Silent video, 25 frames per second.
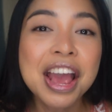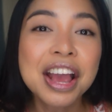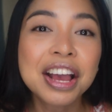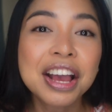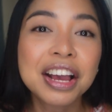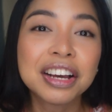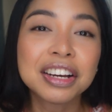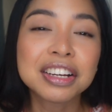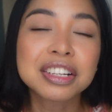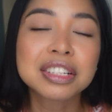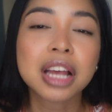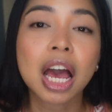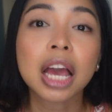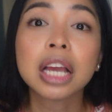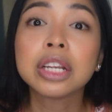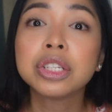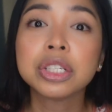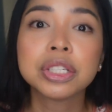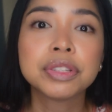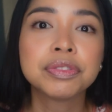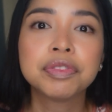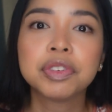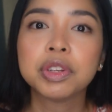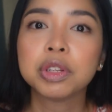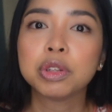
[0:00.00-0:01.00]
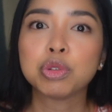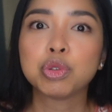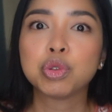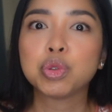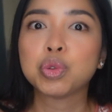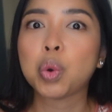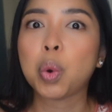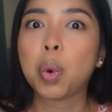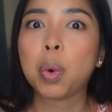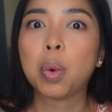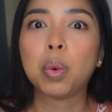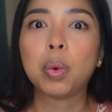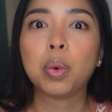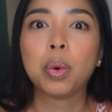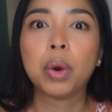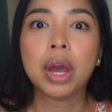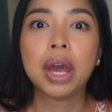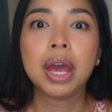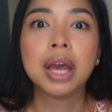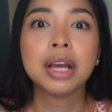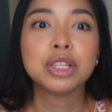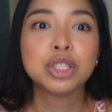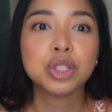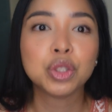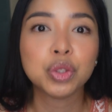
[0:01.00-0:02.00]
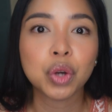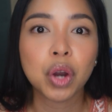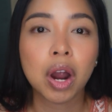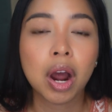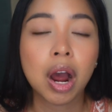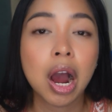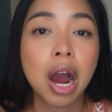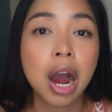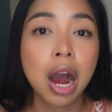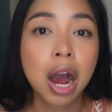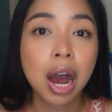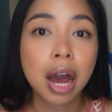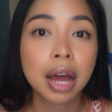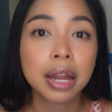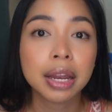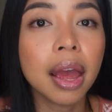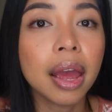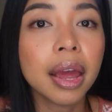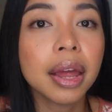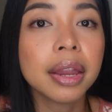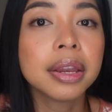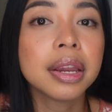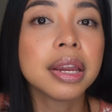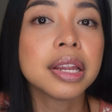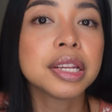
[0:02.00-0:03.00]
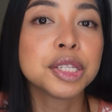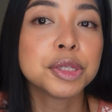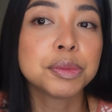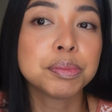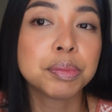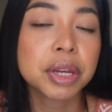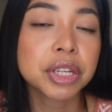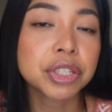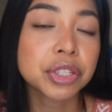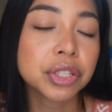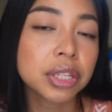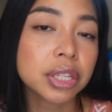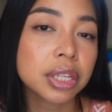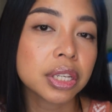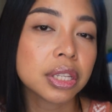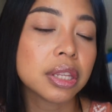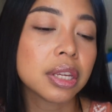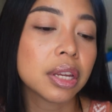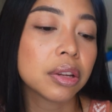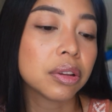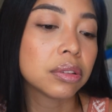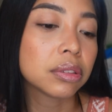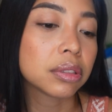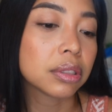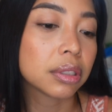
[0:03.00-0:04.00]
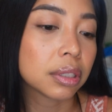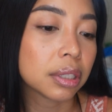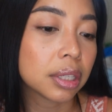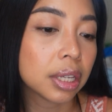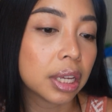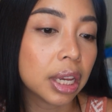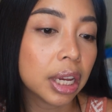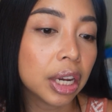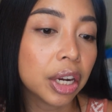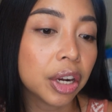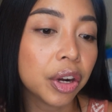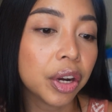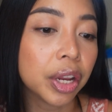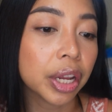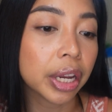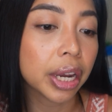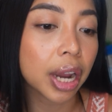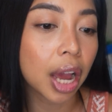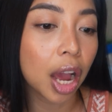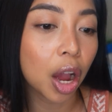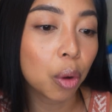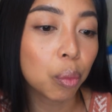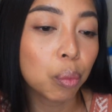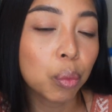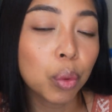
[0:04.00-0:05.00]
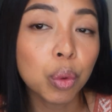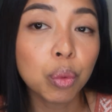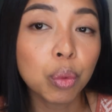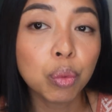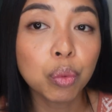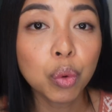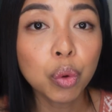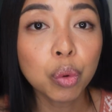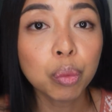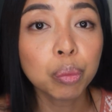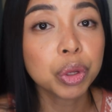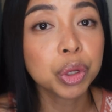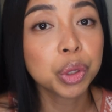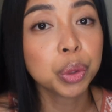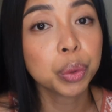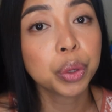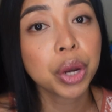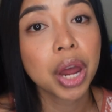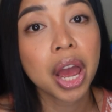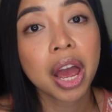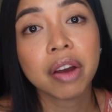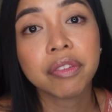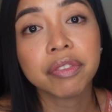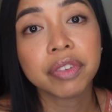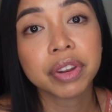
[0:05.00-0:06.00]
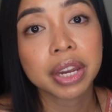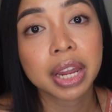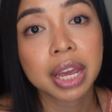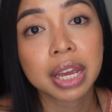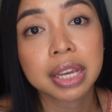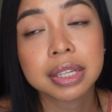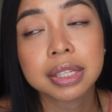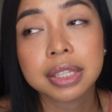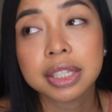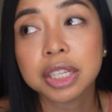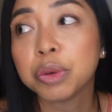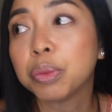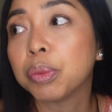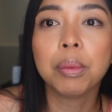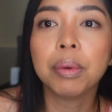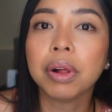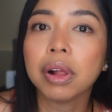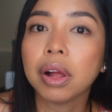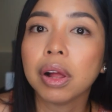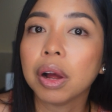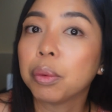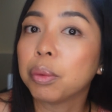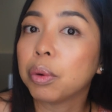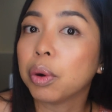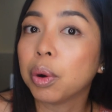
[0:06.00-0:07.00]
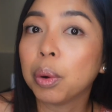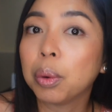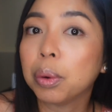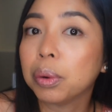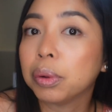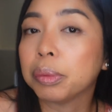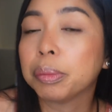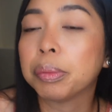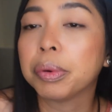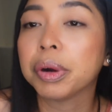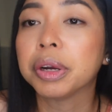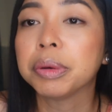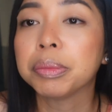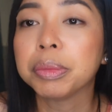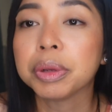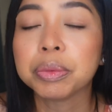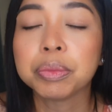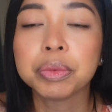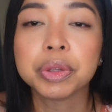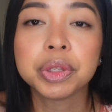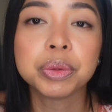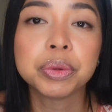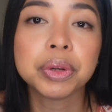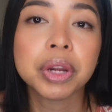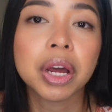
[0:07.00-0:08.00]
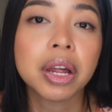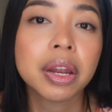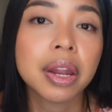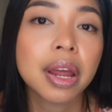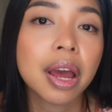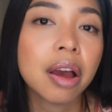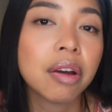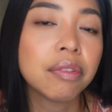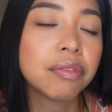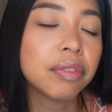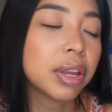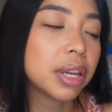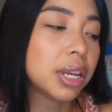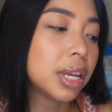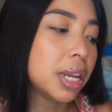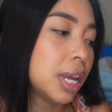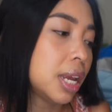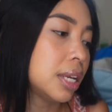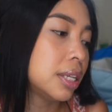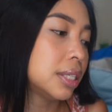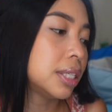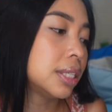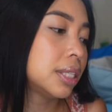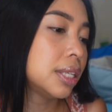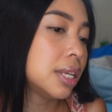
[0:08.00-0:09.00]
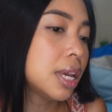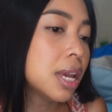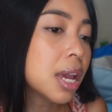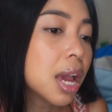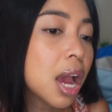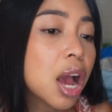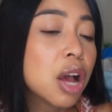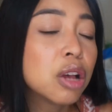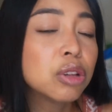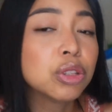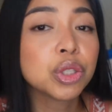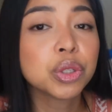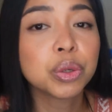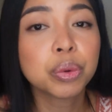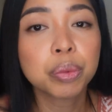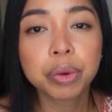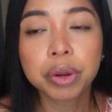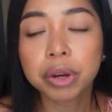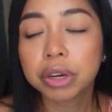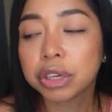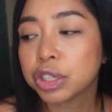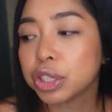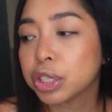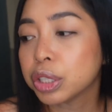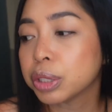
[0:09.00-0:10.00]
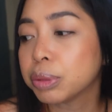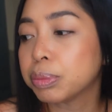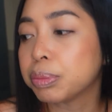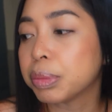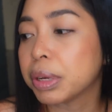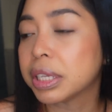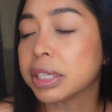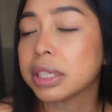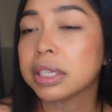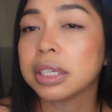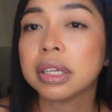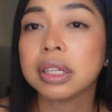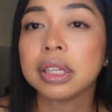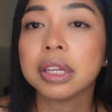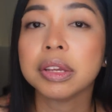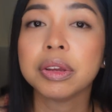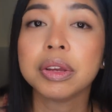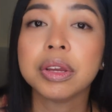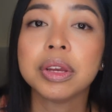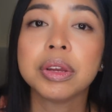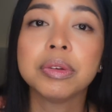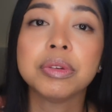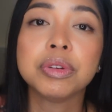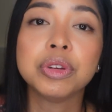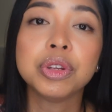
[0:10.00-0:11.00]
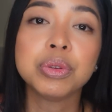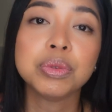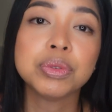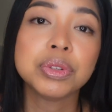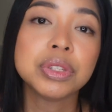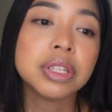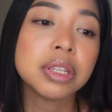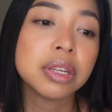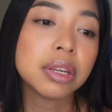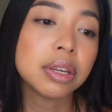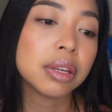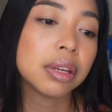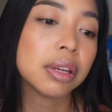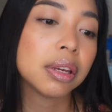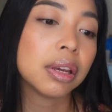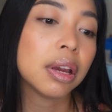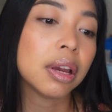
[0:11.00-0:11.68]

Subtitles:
because I just feel so extra hot. And especially that here in our room, we don't have an AC. Well, our whole apartment, we do not have any AC, so we are just basically using